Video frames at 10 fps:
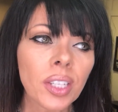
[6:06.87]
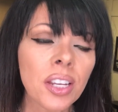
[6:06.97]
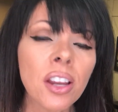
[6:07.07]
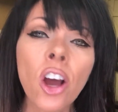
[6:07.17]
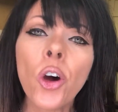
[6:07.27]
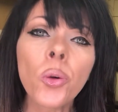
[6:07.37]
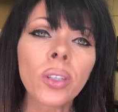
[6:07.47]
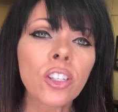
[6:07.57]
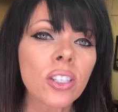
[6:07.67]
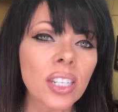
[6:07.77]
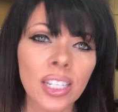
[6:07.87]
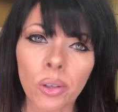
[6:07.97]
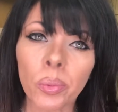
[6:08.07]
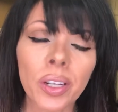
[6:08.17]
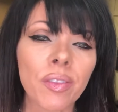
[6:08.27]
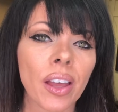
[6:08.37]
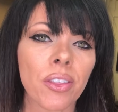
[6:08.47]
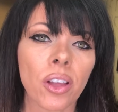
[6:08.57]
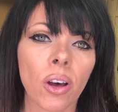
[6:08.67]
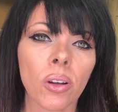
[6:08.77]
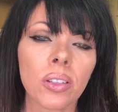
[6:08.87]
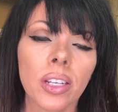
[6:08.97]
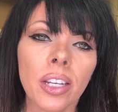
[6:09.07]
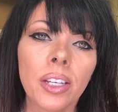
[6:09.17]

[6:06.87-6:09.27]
not only just to get rid of that thought,